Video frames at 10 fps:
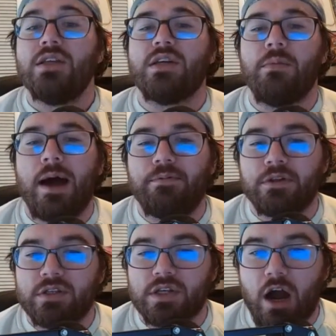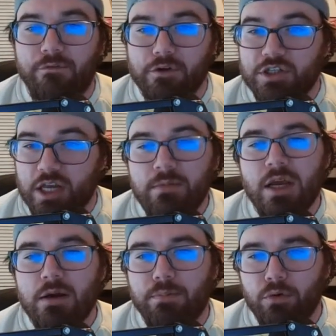Some options offer
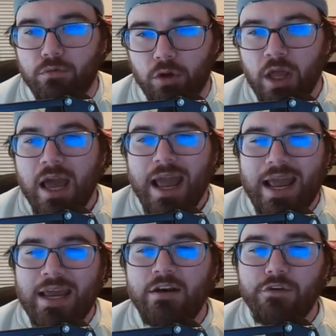same-day approval and